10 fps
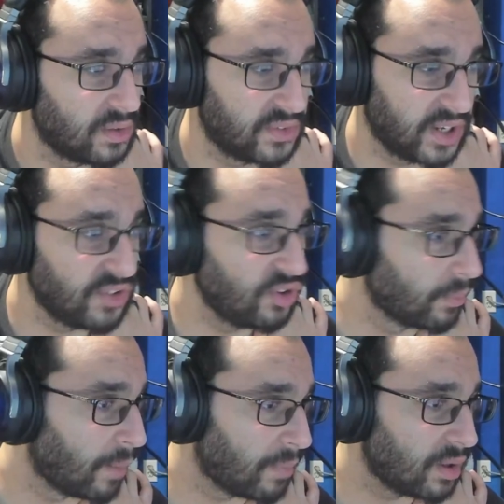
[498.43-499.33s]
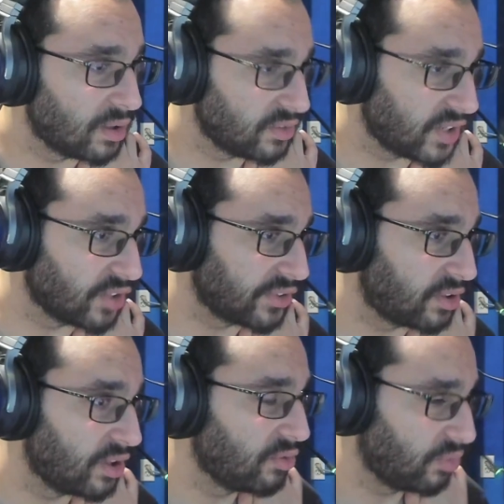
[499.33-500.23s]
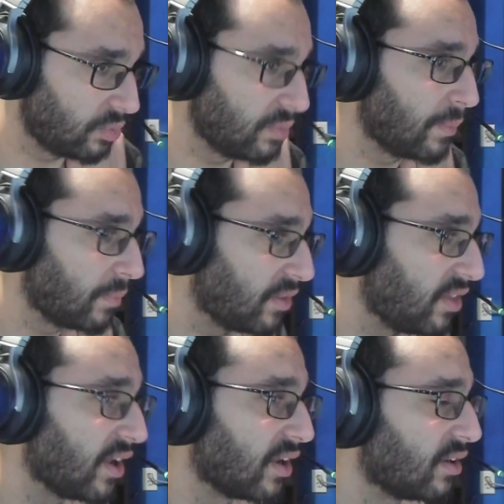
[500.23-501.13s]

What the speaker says: says, "You remember," tells Laura, "you remember thing."